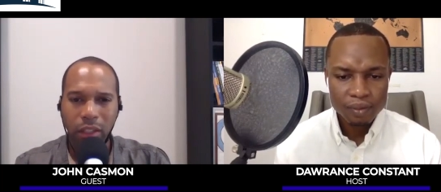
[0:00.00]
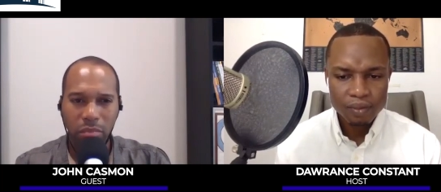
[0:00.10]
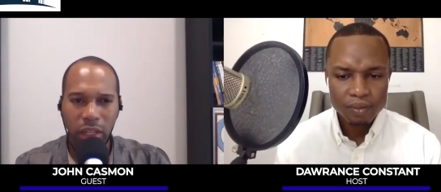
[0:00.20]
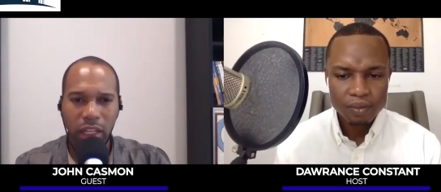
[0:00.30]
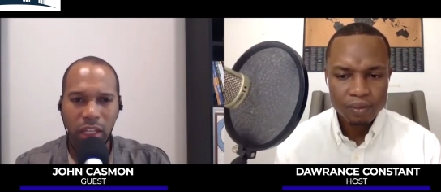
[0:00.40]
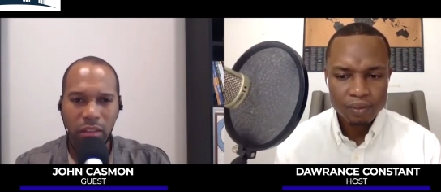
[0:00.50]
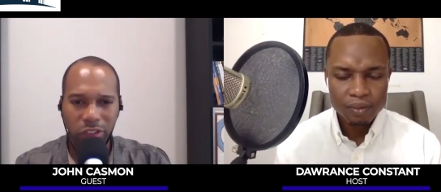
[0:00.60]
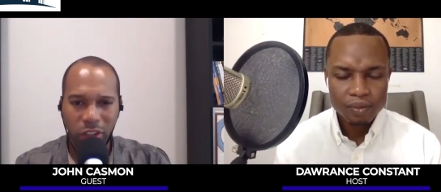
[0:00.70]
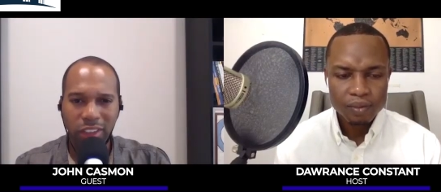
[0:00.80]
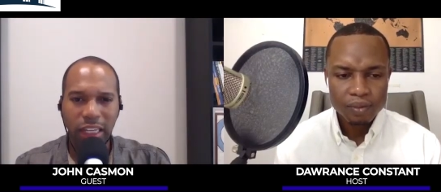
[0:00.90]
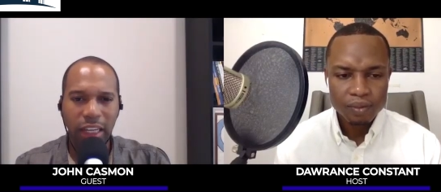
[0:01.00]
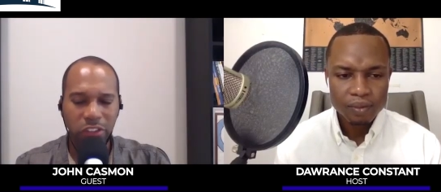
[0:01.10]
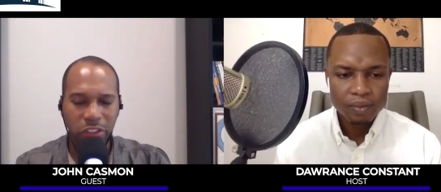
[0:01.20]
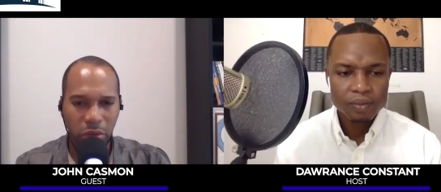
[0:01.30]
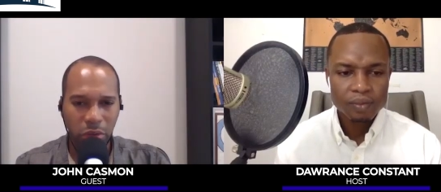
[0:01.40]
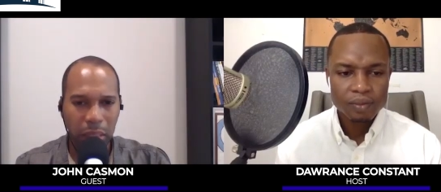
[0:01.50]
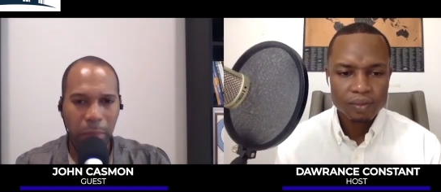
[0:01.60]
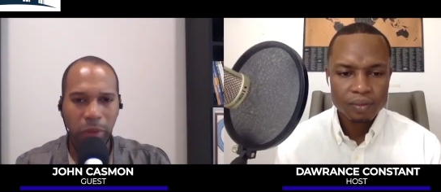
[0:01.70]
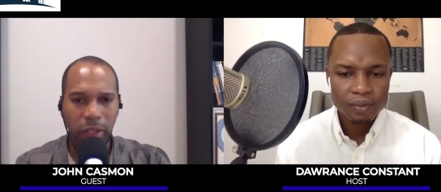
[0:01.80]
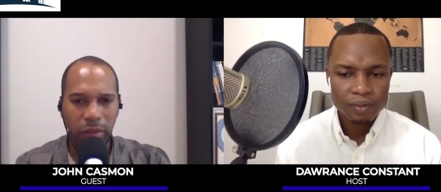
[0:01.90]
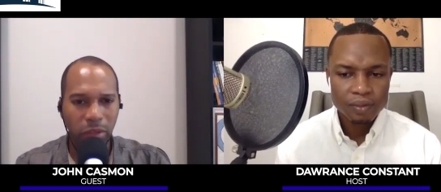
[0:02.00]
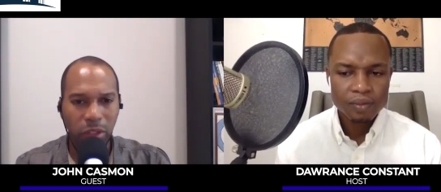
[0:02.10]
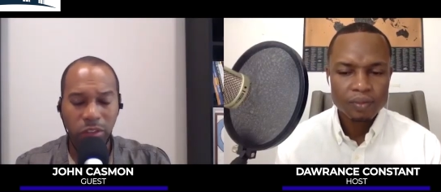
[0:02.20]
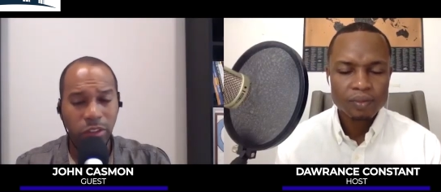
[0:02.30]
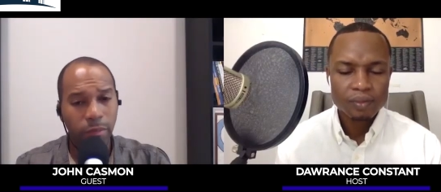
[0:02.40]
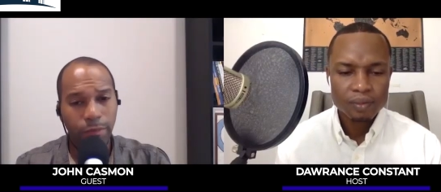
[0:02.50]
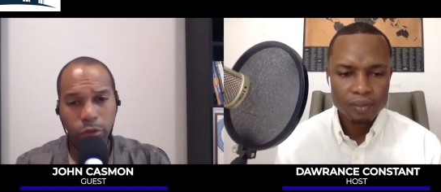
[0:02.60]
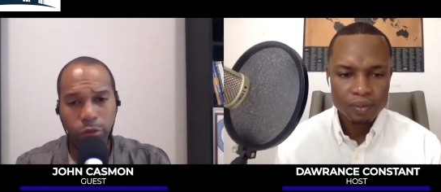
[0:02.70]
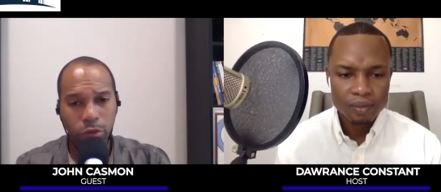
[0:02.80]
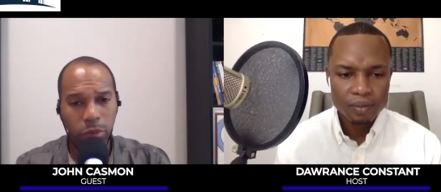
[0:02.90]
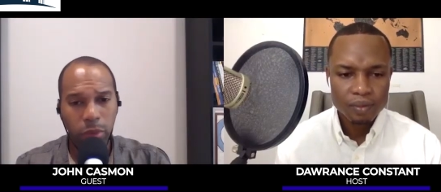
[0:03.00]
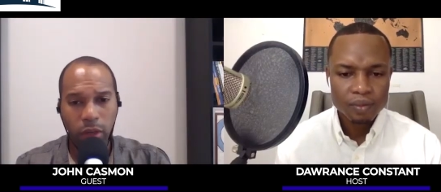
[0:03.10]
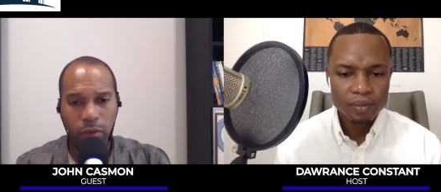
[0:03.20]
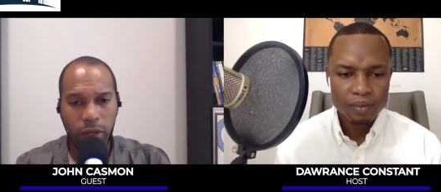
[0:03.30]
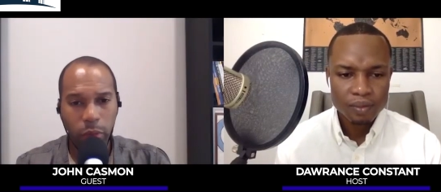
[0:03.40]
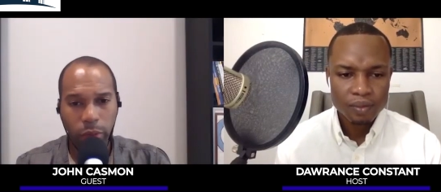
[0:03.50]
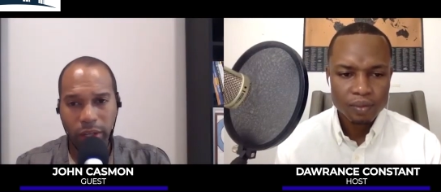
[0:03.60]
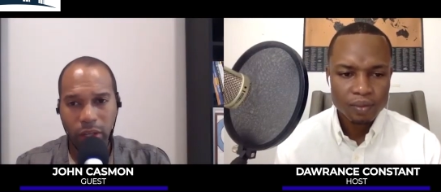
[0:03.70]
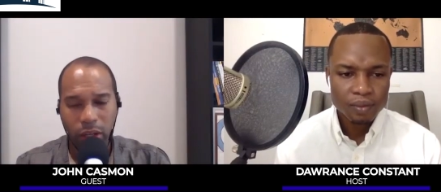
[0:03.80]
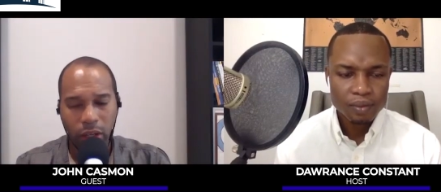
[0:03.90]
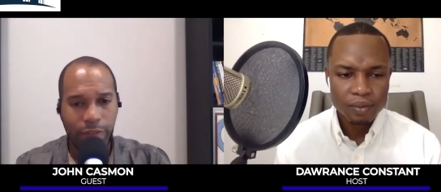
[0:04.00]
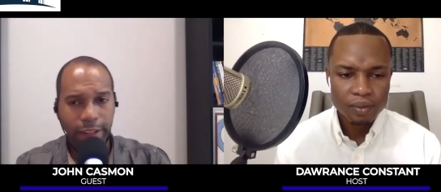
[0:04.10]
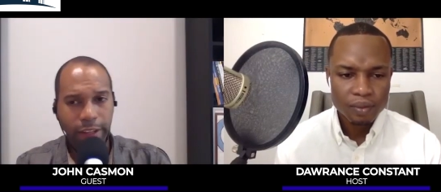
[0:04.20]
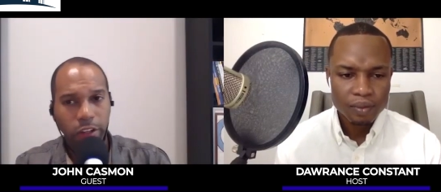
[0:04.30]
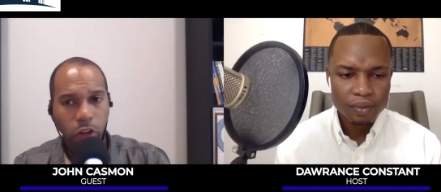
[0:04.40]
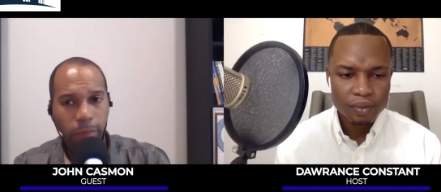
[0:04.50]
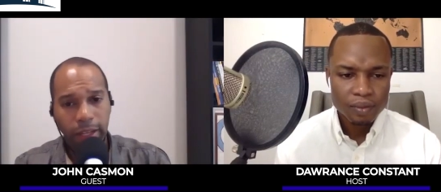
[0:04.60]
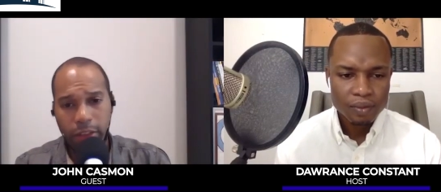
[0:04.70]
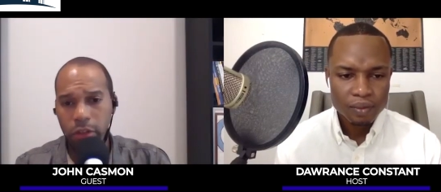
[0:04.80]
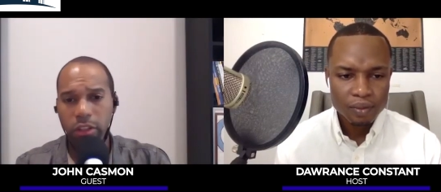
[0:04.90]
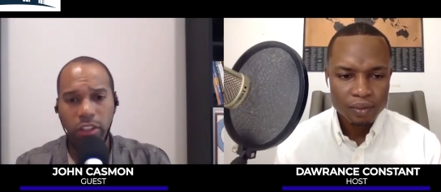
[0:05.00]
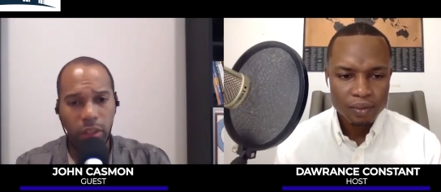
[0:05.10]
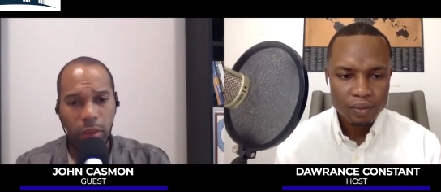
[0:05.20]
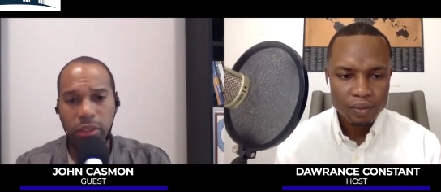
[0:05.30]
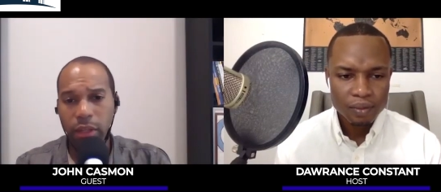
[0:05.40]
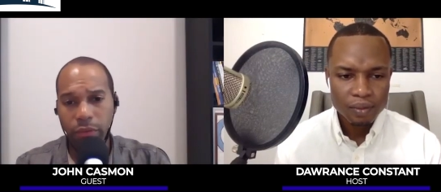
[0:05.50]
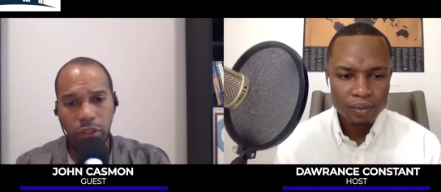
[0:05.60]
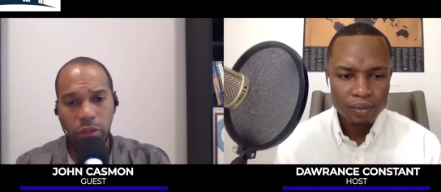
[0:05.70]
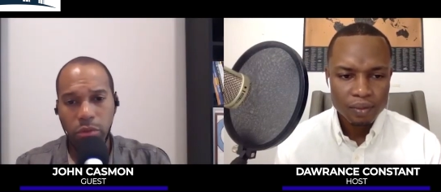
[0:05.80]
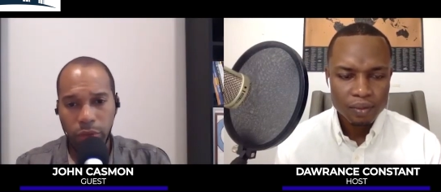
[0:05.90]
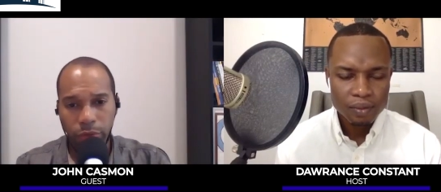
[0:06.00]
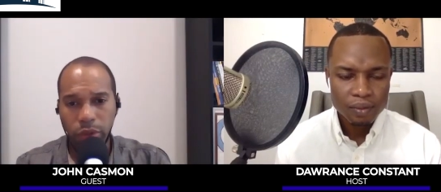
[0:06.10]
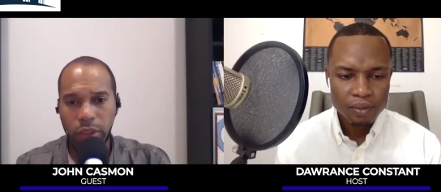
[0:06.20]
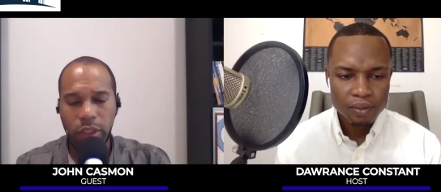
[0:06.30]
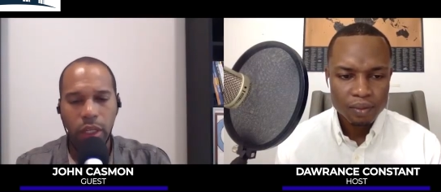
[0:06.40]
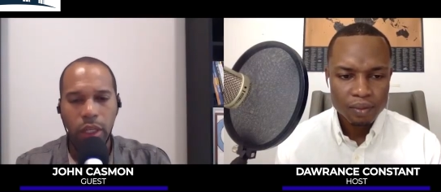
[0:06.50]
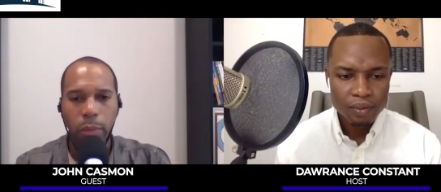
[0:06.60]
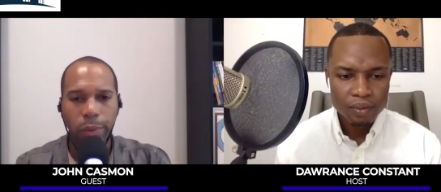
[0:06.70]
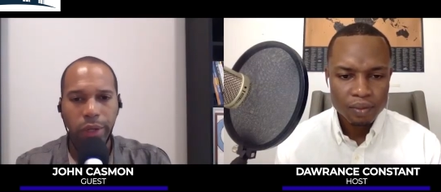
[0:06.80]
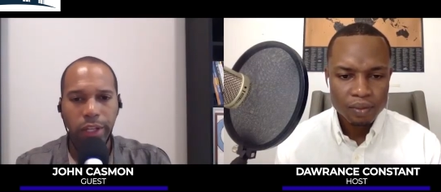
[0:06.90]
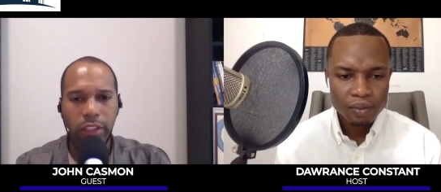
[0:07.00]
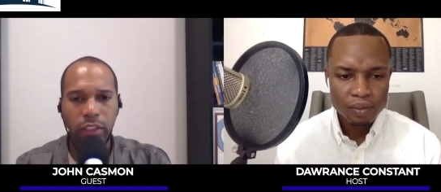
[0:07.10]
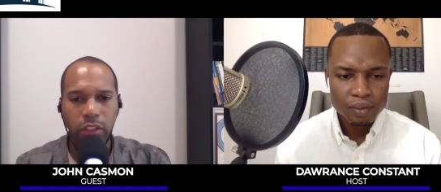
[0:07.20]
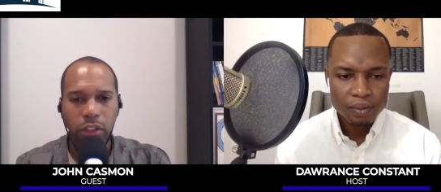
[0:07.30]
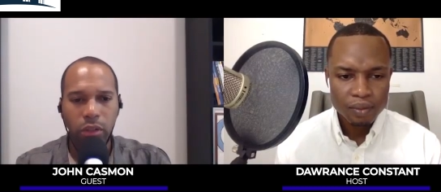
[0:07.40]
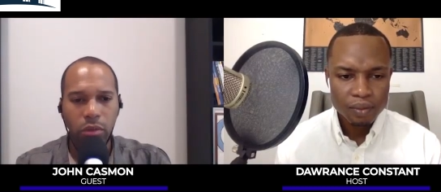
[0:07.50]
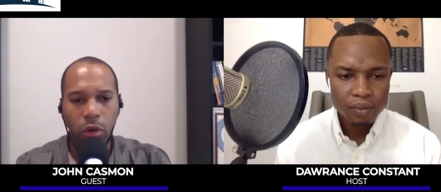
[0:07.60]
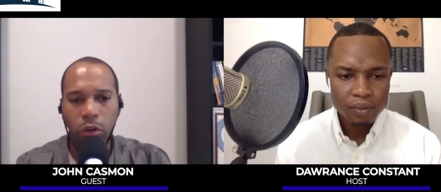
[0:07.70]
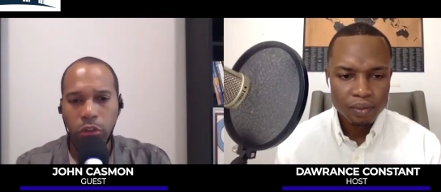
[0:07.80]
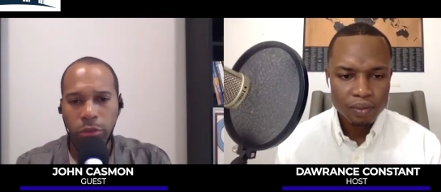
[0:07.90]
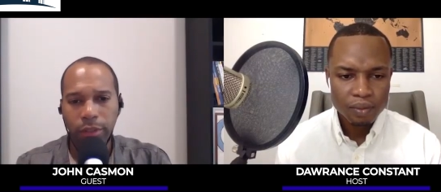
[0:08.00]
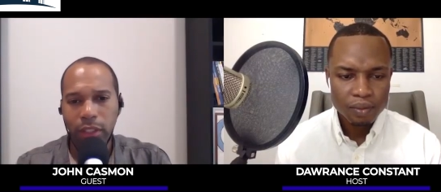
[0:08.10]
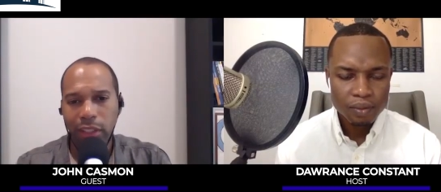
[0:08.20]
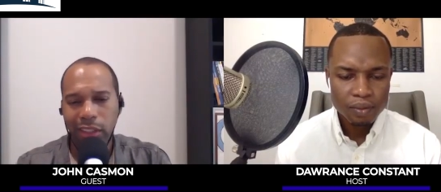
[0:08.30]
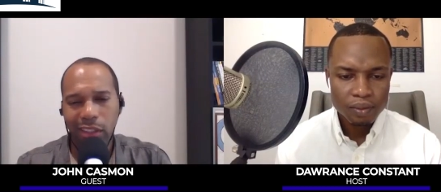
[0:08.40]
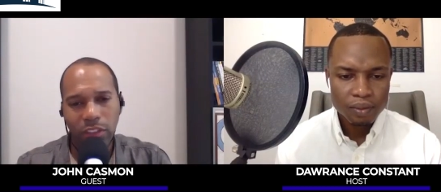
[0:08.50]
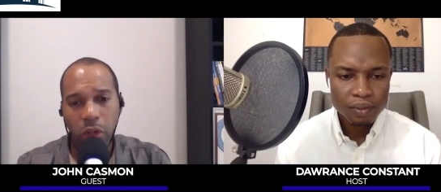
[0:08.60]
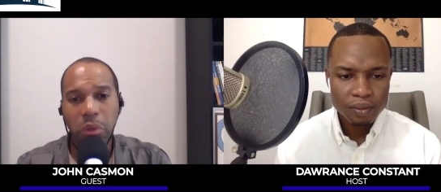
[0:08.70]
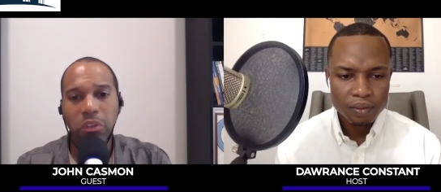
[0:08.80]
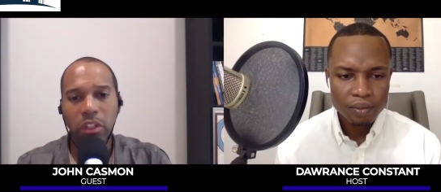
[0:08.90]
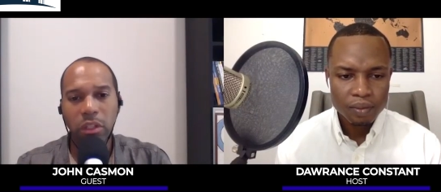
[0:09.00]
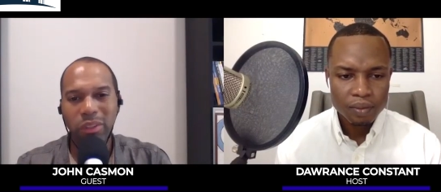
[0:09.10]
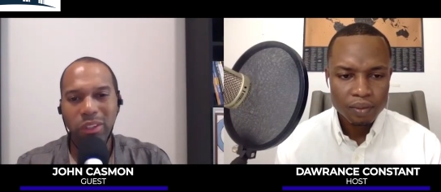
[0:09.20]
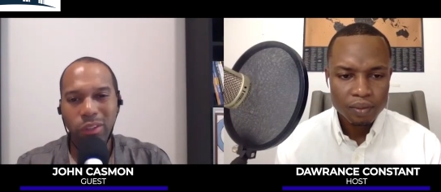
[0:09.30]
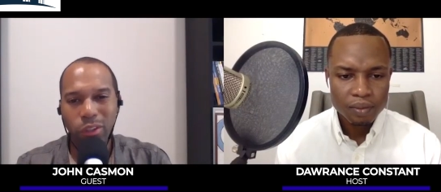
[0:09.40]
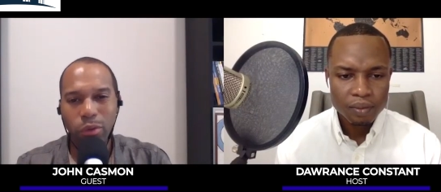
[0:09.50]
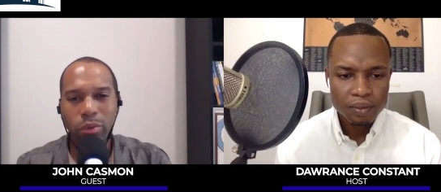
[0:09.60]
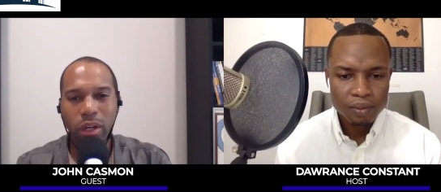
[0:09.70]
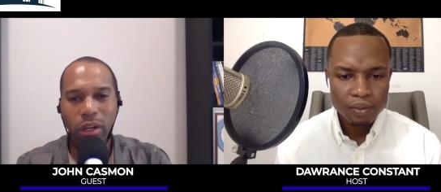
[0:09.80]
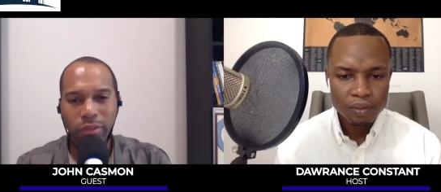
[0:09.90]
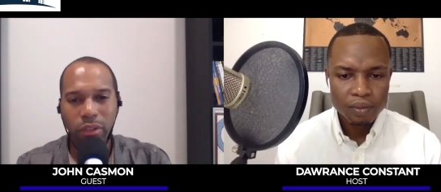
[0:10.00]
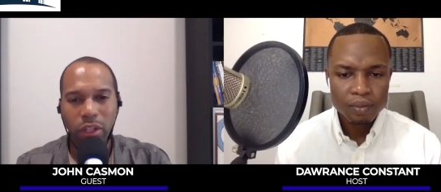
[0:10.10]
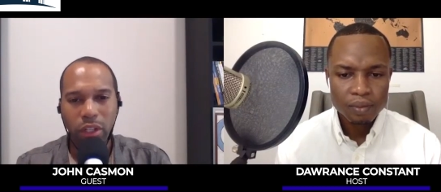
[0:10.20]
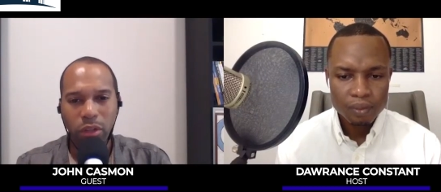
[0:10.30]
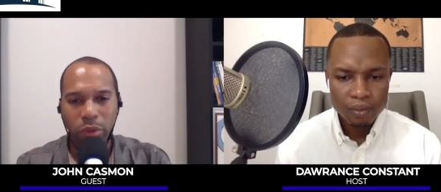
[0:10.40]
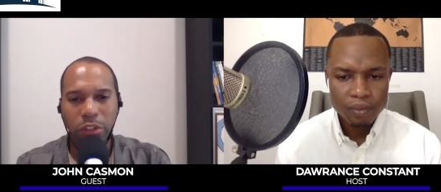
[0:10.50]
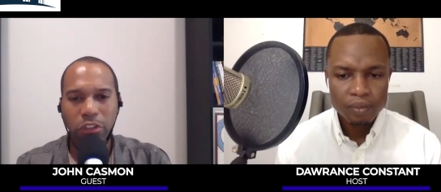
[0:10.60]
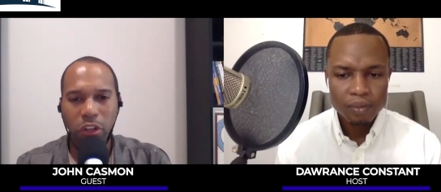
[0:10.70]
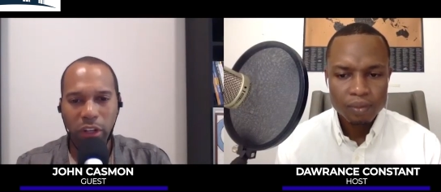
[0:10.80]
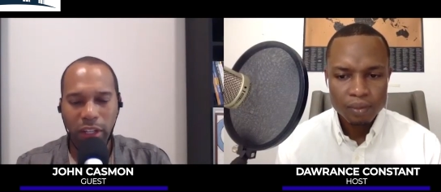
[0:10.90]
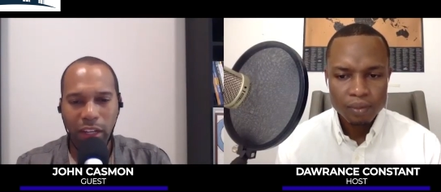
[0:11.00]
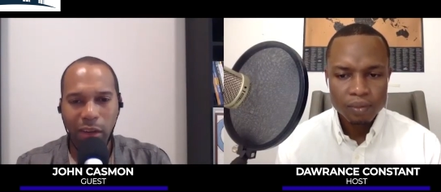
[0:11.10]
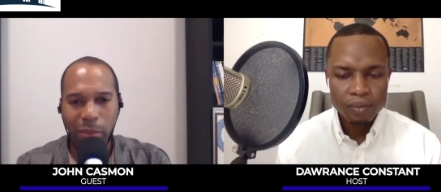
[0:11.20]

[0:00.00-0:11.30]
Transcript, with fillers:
Speaker 1: and start to execute that plan. You know, some folks will respond right away. If I could go back, there are things I would definitely do differently. But, you know, ultimately, it's always going to be a little rough when you're starting out